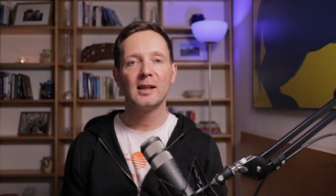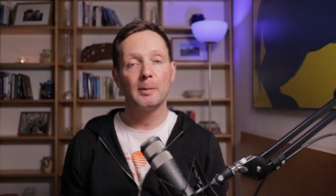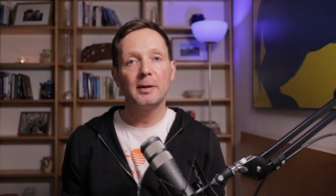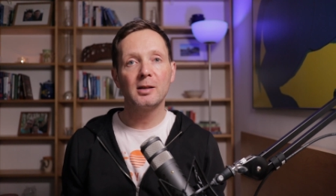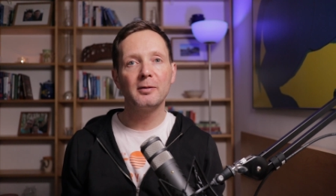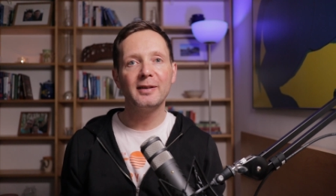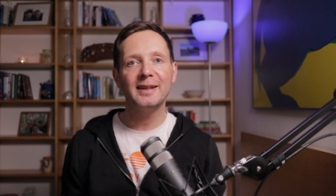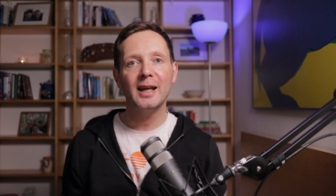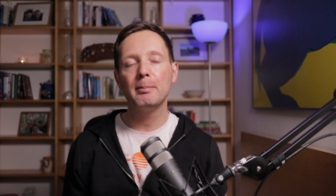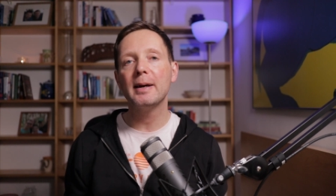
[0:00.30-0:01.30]
So because of
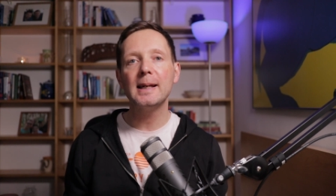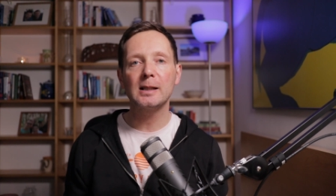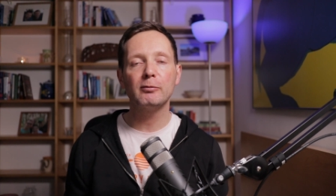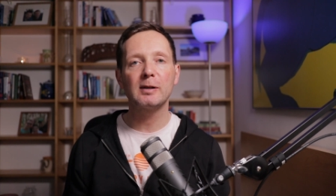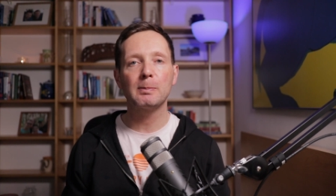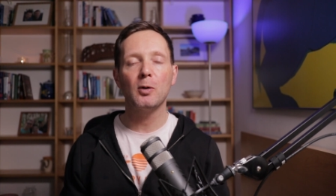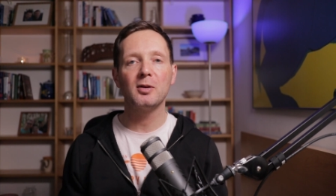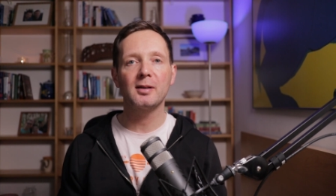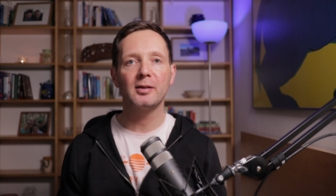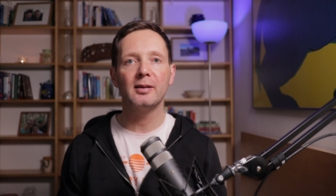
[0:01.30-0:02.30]
the amazing
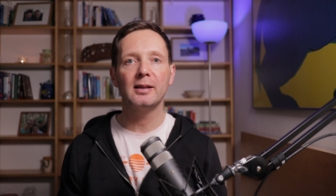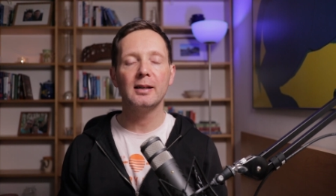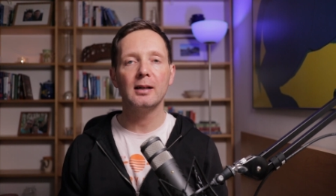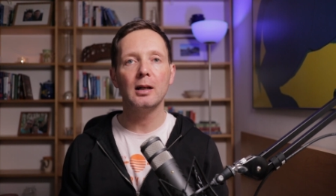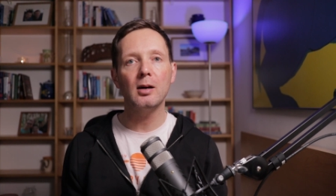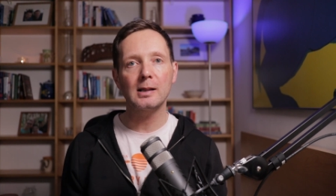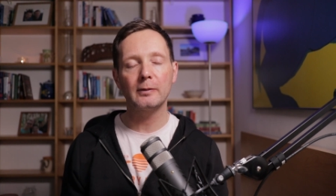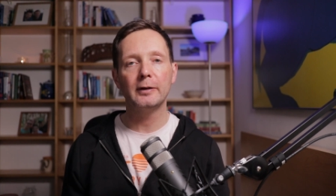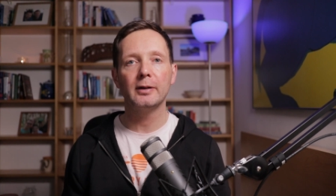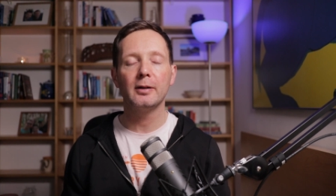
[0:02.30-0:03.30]
response to the last
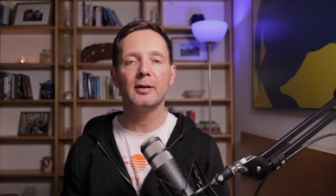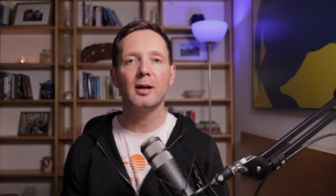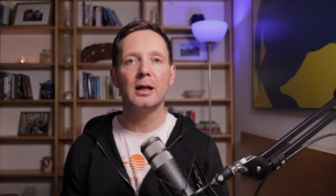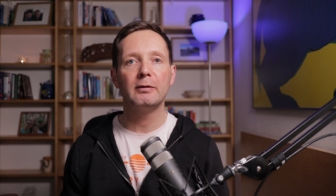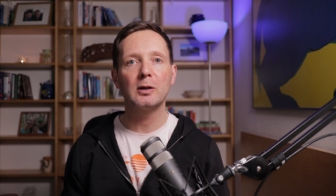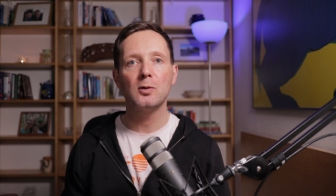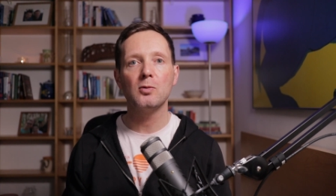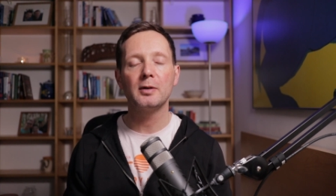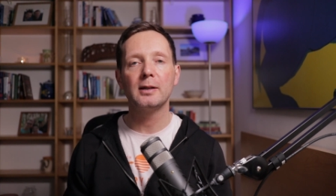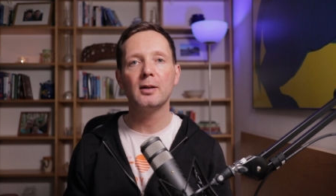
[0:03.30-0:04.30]
video that I
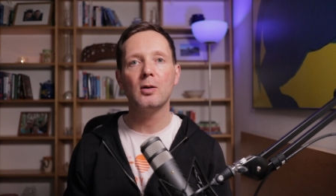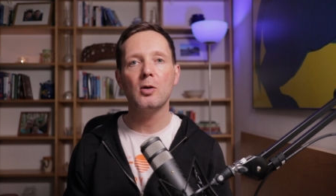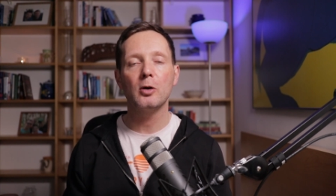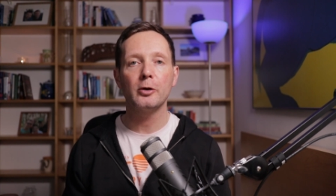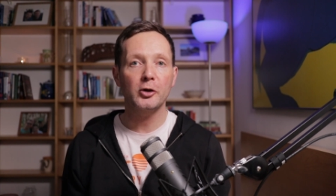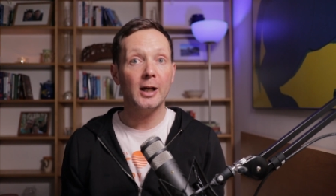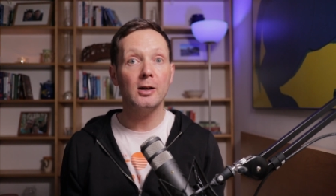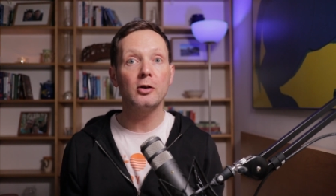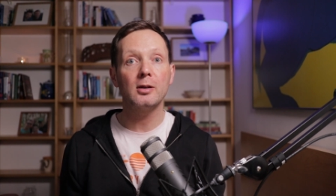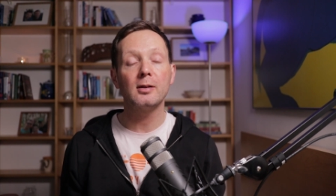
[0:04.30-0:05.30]
recorded on
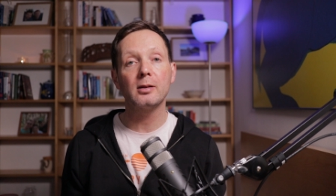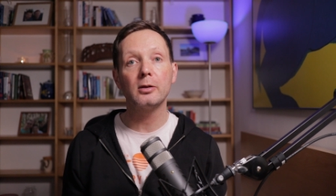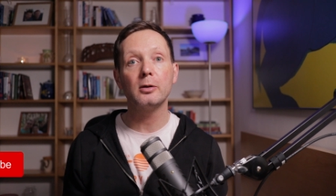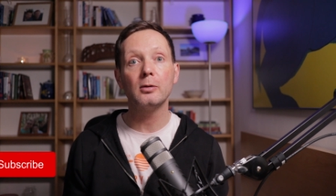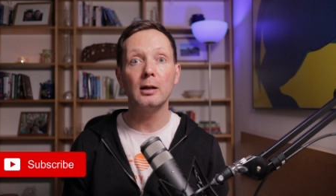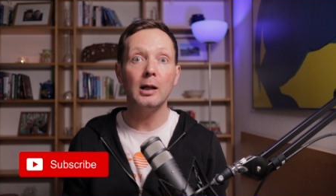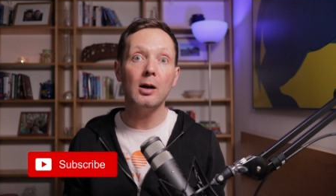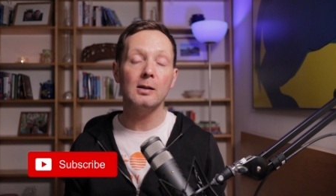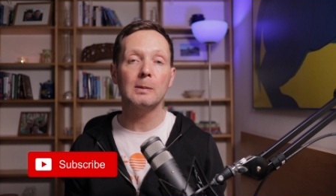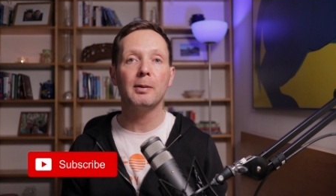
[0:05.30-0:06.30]
changes to
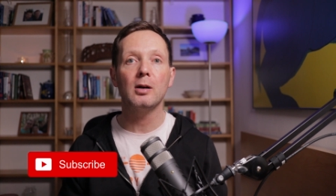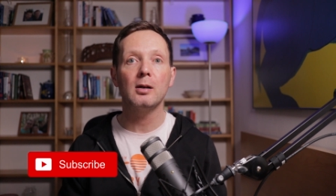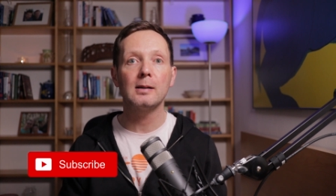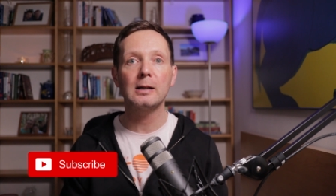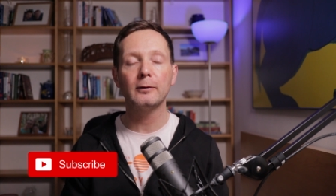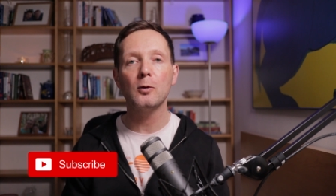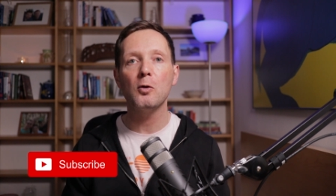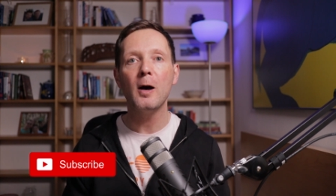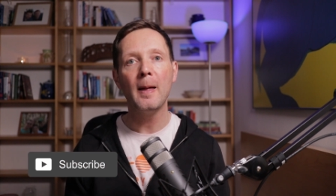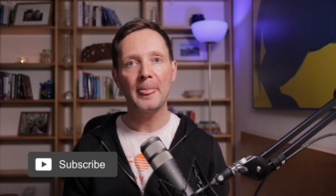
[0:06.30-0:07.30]
LastPass
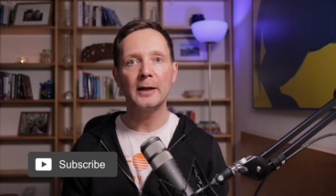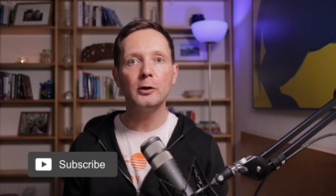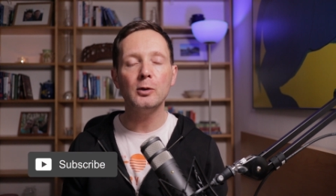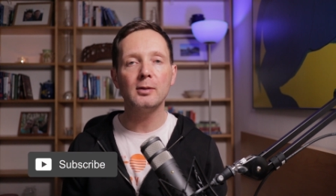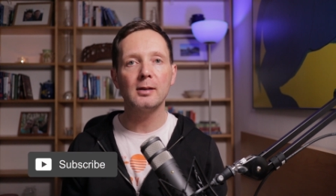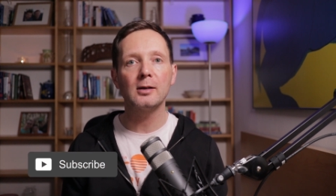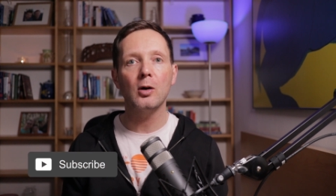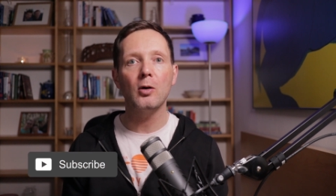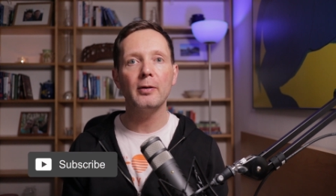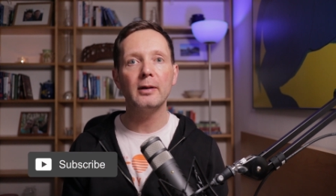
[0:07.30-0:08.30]
for users
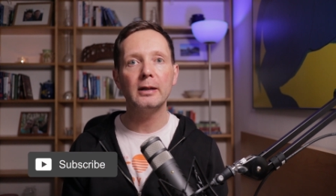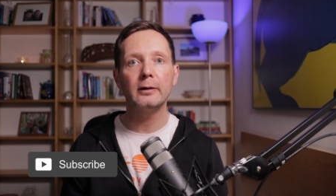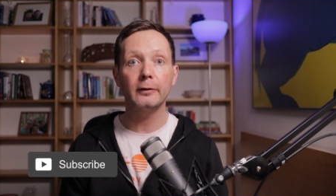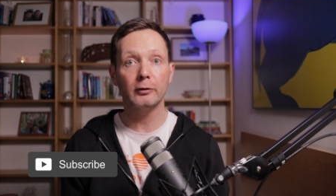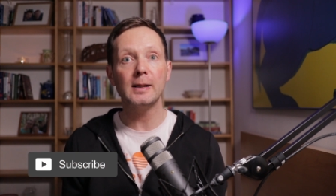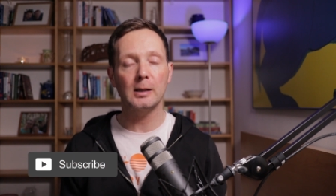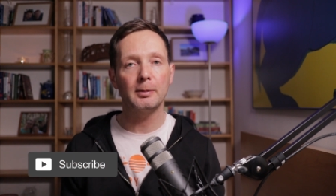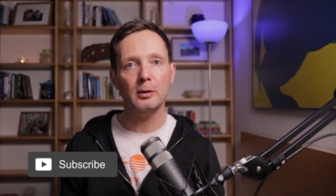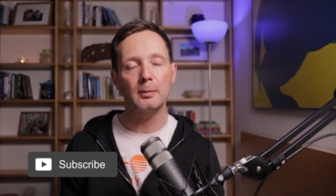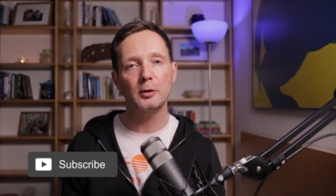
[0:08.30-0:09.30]
on the free
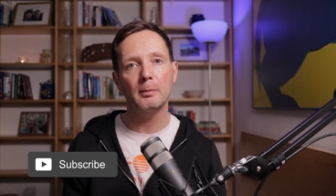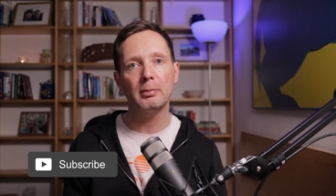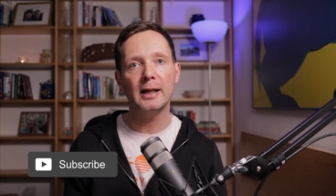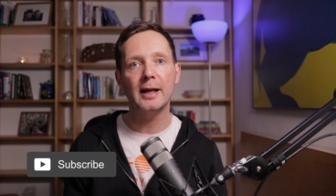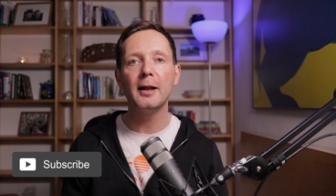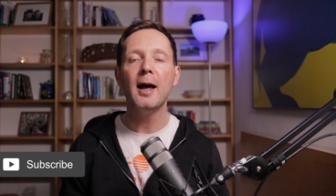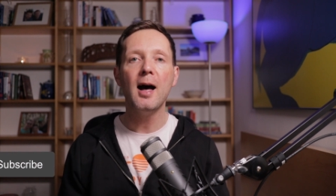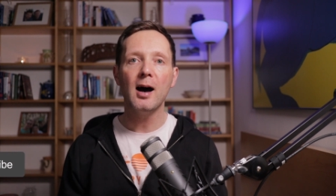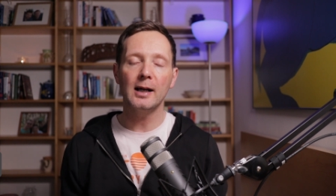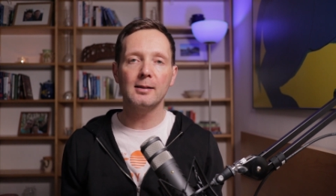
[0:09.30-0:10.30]
subscription plan,
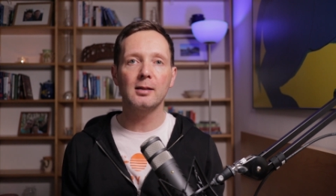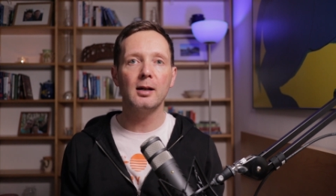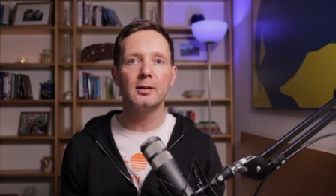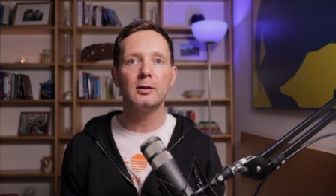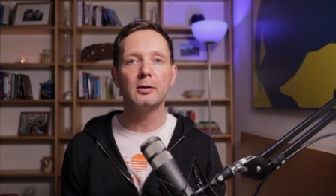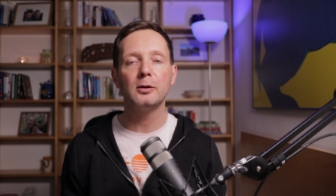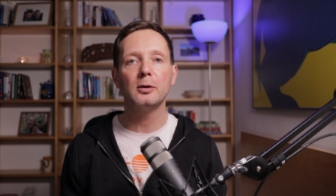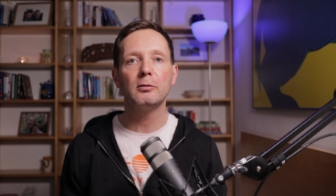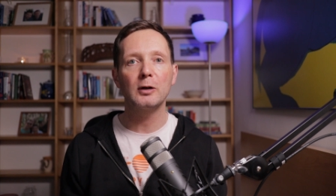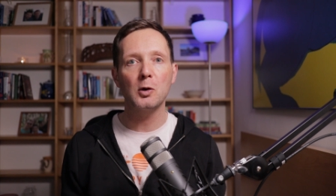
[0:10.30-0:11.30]
I decided
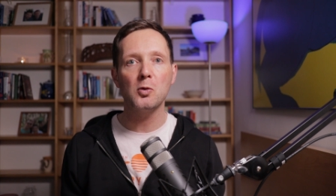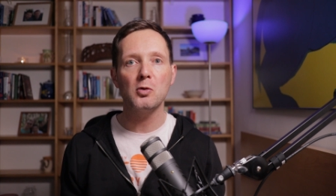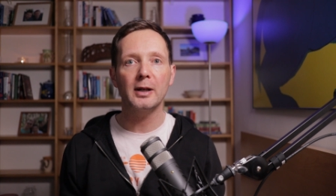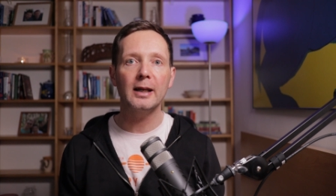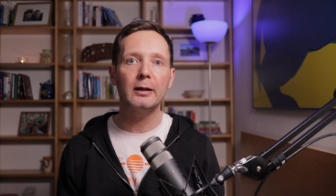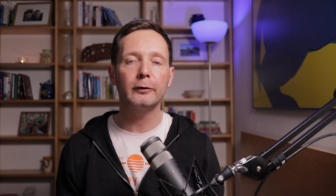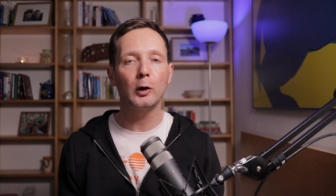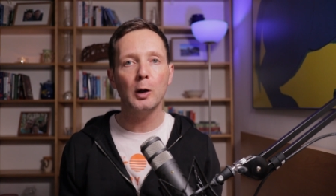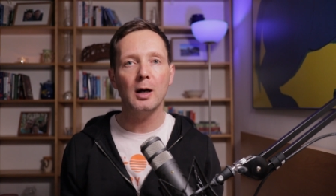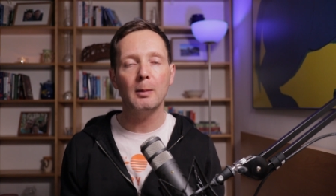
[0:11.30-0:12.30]
to record a
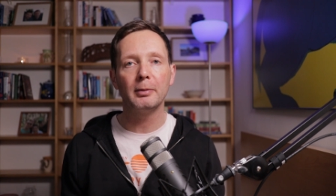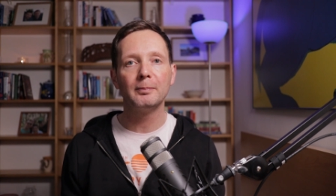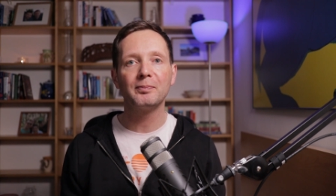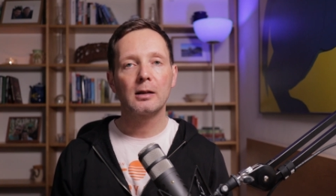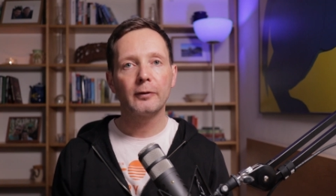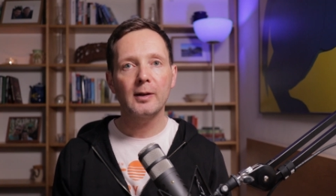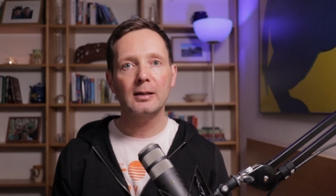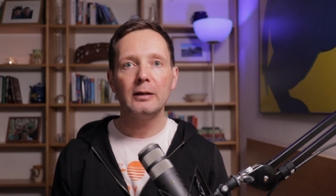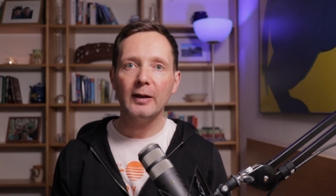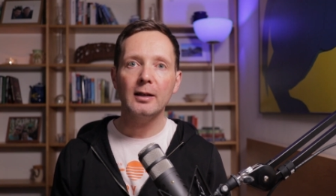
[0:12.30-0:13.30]
follow-up. So
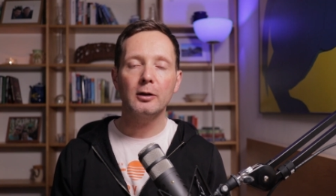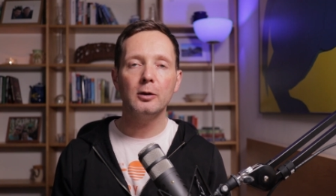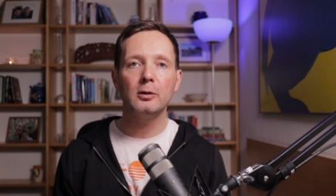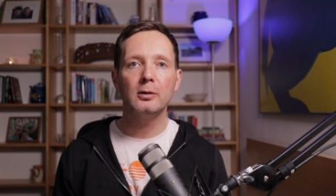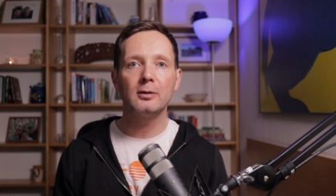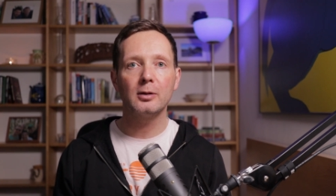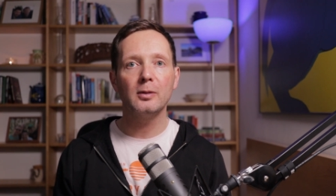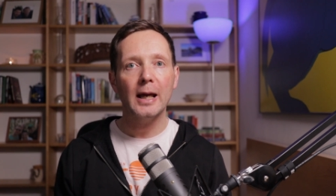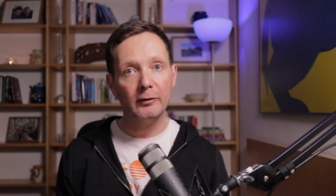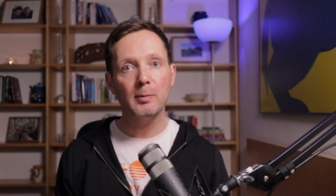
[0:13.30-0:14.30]
firstly, thank you
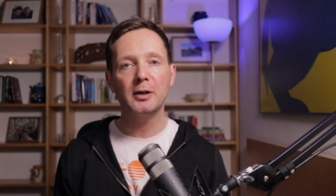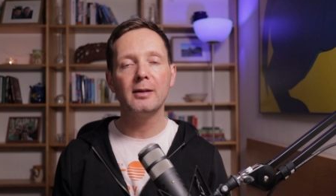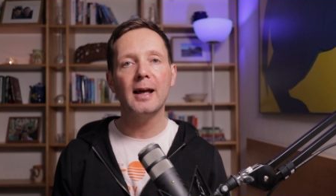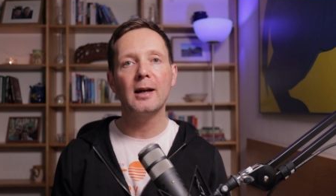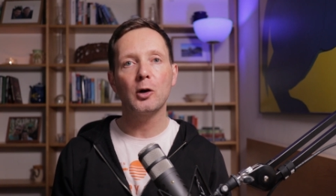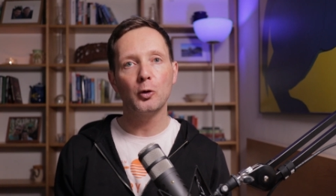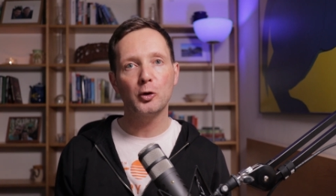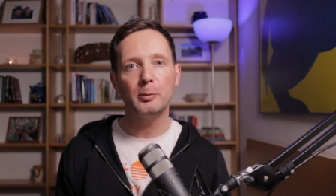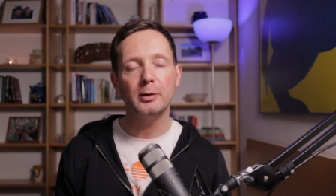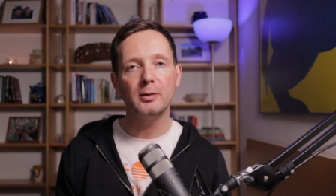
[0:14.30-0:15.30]
to everybody that
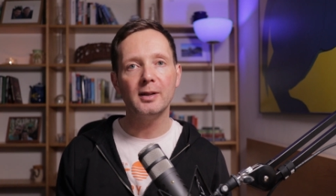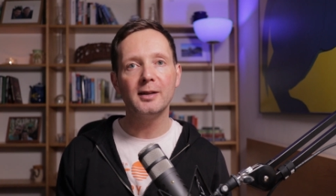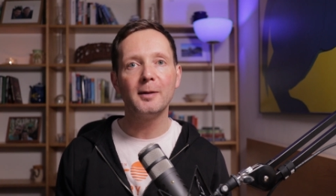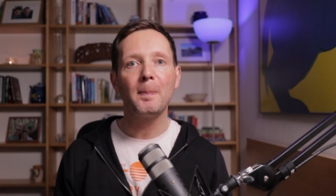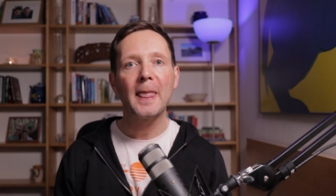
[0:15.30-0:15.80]
contributed.